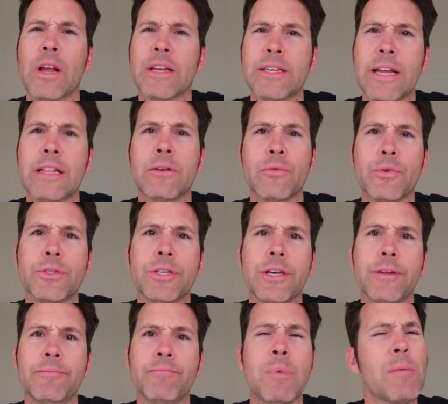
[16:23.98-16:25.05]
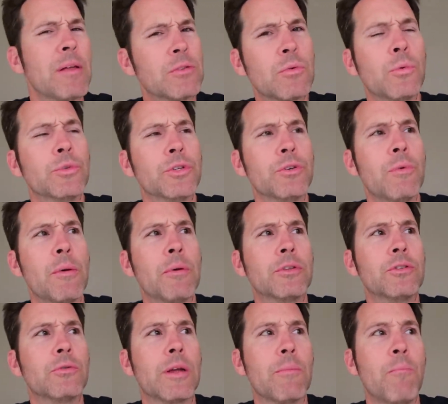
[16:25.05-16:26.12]
daily routine. Maybe that's what we'll do. Maybe I'll
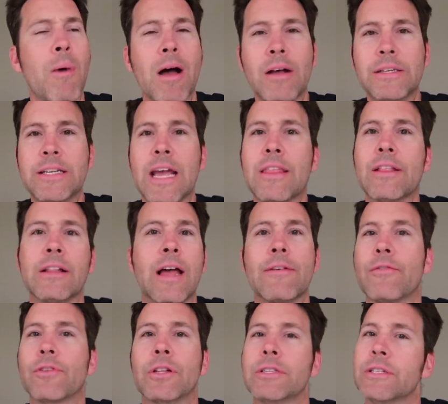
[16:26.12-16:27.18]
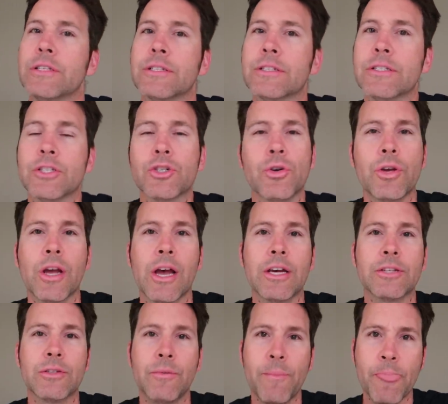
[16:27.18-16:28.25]
do like a day in the life of Clintus and show you
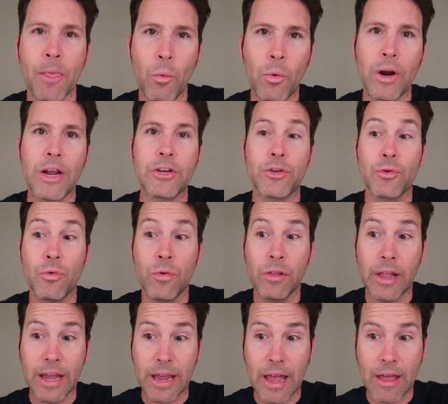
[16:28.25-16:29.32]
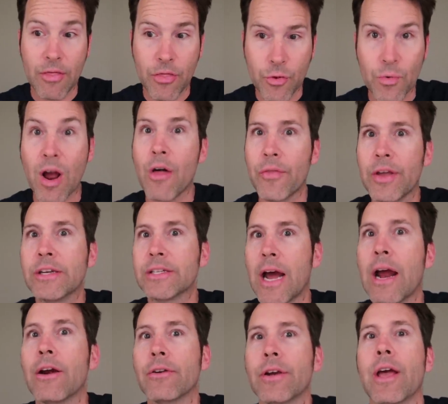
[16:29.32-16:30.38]
guys what I do like throughout the
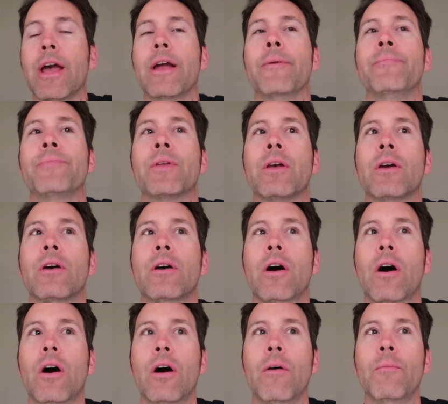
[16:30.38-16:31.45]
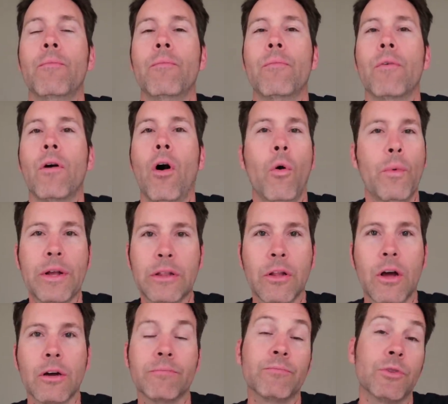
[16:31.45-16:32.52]
entire day, all week
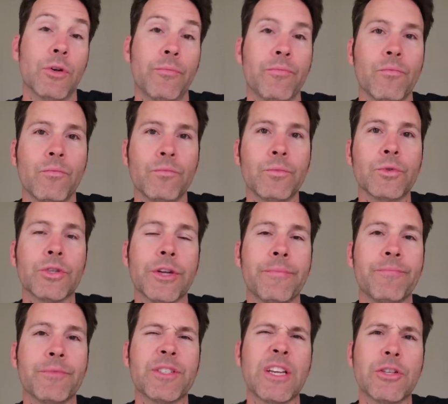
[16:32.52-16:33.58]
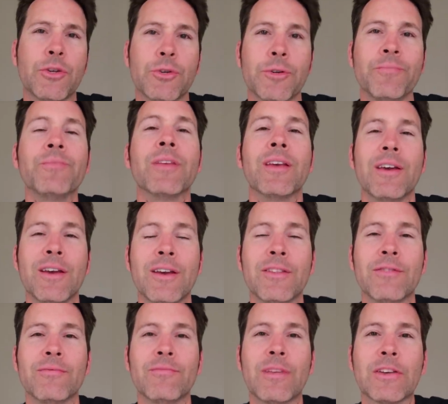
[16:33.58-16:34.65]
long. So we'll see. Stay tuned.
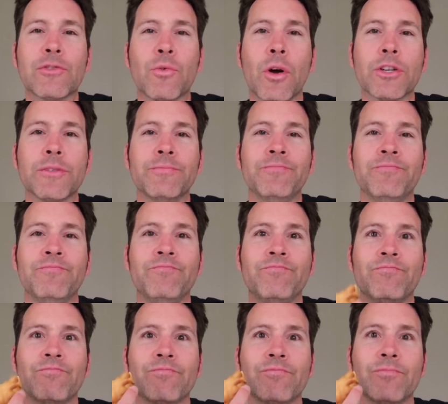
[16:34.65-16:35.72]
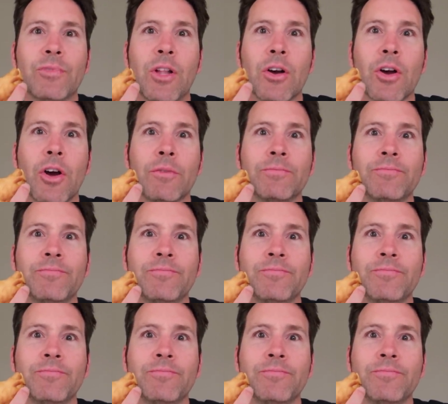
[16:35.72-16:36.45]
Thanks for watching. Vlog on.